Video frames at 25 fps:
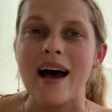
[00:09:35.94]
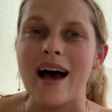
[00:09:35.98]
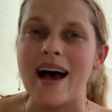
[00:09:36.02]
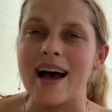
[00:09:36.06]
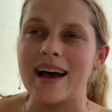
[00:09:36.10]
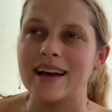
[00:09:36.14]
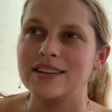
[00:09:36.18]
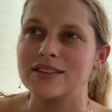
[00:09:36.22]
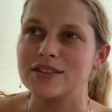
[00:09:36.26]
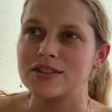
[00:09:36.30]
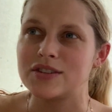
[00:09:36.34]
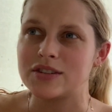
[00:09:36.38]

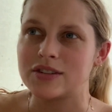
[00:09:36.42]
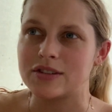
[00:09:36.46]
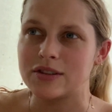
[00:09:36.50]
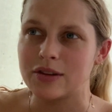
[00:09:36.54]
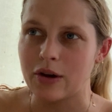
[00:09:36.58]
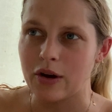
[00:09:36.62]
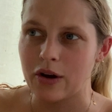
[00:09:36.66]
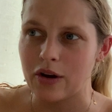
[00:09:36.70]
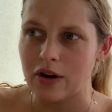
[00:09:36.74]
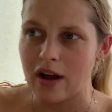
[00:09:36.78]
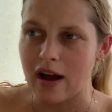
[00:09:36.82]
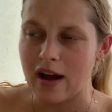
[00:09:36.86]
And
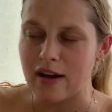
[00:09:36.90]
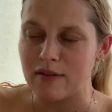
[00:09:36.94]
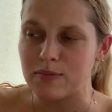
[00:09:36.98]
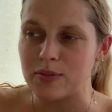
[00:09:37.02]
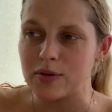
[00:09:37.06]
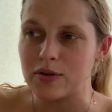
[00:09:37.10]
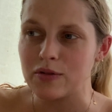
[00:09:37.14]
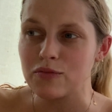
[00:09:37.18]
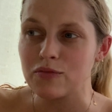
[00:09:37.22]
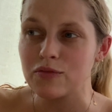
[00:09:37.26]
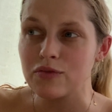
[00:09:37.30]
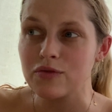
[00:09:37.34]
so I've
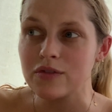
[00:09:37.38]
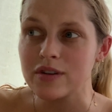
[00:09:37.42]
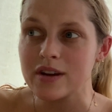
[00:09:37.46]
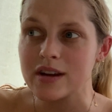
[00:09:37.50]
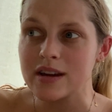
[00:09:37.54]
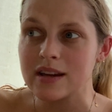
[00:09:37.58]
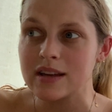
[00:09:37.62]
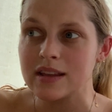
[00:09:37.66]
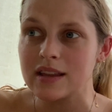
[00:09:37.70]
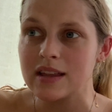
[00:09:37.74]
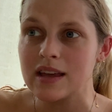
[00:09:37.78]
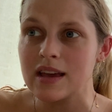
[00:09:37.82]
been
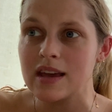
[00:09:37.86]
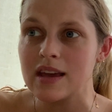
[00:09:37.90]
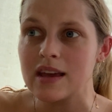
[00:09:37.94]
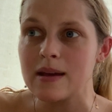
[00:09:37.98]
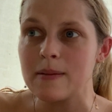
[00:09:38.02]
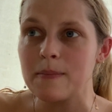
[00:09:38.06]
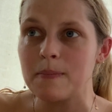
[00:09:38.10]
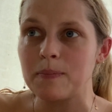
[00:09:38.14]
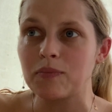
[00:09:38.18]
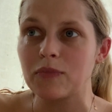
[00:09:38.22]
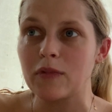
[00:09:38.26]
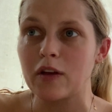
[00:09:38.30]

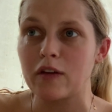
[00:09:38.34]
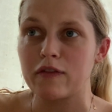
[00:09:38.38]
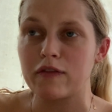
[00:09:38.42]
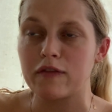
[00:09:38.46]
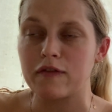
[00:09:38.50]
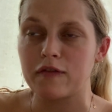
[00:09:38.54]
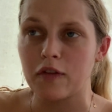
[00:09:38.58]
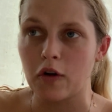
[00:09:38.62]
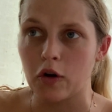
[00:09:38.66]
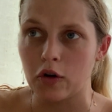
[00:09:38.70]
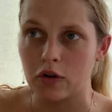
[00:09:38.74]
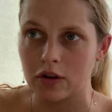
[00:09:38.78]
really
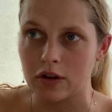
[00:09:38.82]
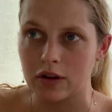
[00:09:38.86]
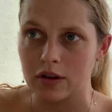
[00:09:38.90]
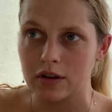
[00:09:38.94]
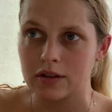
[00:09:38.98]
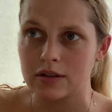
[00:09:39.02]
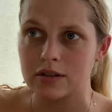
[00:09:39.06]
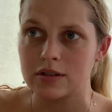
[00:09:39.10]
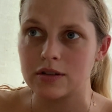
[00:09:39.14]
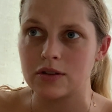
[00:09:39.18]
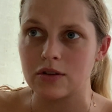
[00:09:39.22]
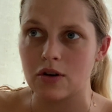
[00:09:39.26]

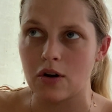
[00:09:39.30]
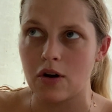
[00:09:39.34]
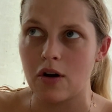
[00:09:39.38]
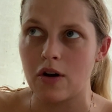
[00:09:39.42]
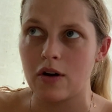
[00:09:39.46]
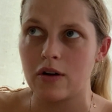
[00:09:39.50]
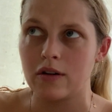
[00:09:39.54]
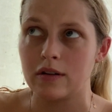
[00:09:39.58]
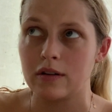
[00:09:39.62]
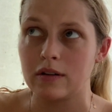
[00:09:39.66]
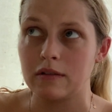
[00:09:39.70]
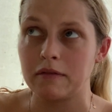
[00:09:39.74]
focused
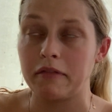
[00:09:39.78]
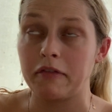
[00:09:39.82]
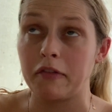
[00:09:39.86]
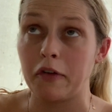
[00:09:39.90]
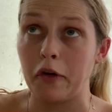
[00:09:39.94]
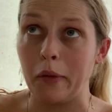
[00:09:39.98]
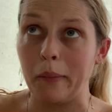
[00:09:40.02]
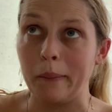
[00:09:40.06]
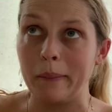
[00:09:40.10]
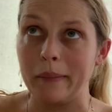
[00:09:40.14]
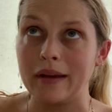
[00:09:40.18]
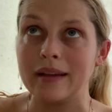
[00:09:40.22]
on,
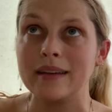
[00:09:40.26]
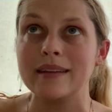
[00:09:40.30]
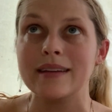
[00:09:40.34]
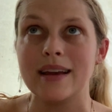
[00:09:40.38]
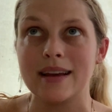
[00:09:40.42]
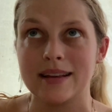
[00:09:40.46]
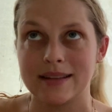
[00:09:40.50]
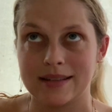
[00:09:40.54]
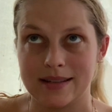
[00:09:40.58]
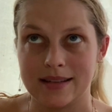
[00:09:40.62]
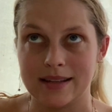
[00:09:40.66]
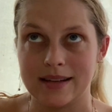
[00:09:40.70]
from
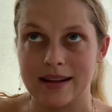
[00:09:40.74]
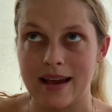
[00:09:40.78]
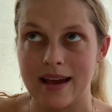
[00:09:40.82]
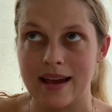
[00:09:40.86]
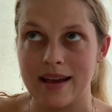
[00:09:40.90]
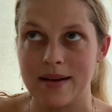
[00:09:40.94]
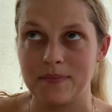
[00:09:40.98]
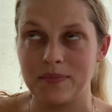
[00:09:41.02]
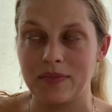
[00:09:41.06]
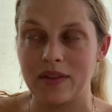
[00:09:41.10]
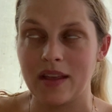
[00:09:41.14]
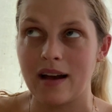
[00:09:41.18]

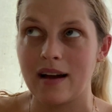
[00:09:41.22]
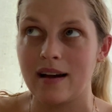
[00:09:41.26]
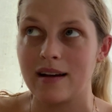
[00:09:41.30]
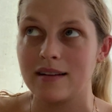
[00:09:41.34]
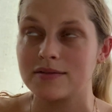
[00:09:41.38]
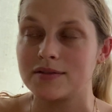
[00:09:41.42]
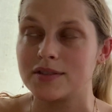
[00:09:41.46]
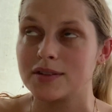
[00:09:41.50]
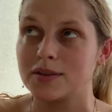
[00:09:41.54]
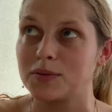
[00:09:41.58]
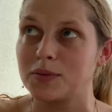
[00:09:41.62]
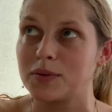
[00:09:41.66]
yesterday
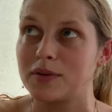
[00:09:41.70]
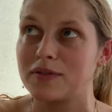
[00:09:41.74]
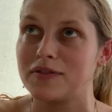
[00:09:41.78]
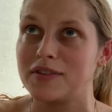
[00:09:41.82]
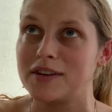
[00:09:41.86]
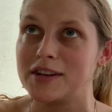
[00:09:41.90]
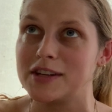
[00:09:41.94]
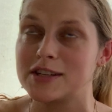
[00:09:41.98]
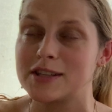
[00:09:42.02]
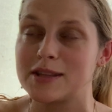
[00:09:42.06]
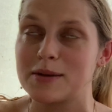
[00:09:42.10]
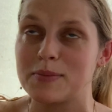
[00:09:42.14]
after we
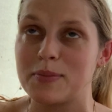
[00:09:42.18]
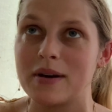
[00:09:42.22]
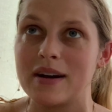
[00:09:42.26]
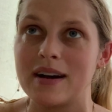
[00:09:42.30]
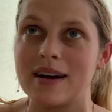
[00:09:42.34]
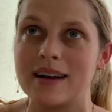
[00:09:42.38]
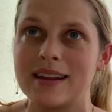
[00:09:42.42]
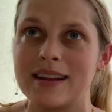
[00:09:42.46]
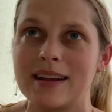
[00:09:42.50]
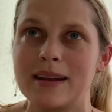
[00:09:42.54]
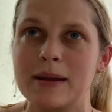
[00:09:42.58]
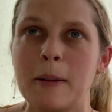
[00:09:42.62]
finished the
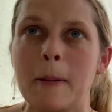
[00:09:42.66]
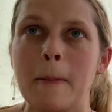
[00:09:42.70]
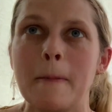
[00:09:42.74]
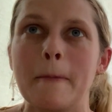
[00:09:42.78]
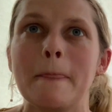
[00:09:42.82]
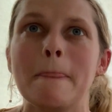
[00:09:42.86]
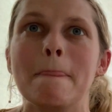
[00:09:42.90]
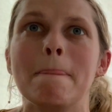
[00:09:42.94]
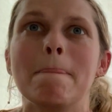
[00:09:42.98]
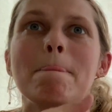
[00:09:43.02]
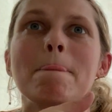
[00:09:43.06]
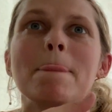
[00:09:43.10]
party
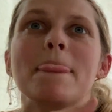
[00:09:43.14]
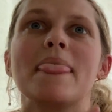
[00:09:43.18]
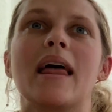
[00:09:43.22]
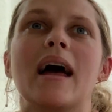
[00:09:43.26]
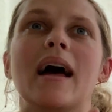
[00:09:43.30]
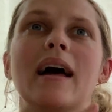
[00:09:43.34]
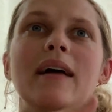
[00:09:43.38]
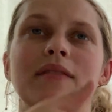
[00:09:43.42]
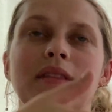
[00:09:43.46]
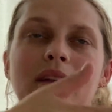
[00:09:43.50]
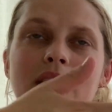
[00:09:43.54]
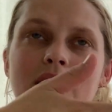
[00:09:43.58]

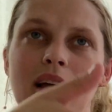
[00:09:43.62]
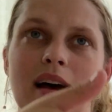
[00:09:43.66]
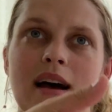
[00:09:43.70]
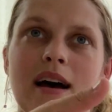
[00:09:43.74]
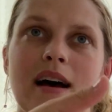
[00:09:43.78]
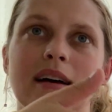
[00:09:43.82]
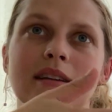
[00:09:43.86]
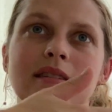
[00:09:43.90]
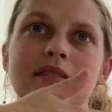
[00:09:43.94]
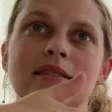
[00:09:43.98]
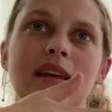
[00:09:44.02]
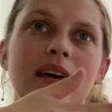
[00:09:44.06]
and the
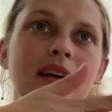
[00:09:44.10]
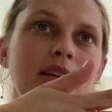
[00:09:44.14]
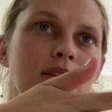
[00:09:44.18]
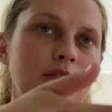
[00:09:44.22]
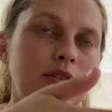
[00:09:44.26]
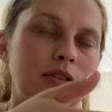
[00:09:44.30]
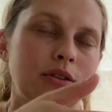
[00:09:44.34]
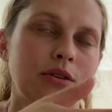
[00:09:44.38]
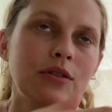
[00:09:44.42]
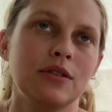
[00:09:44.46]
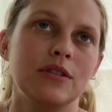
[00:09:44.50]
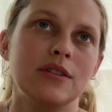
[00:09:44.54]
last like
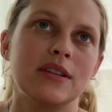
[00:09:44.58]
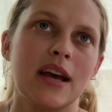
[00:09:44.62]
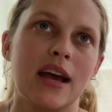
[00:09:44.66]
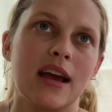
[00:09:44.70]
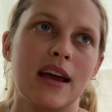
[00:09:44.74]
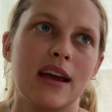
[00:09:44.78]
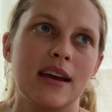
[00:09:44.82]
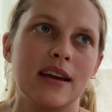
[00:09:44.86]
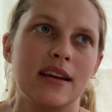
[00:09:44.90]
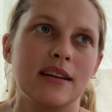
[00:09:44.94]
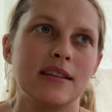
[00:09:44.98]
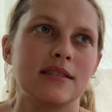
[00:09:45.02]
2
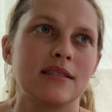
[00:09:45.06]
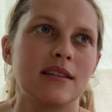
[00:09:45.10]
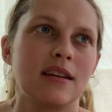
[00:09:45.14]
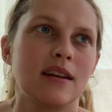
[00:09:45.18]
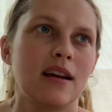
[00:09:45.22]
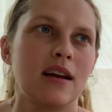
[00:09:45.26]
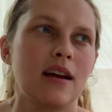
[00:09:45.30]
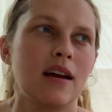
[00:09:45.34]
days,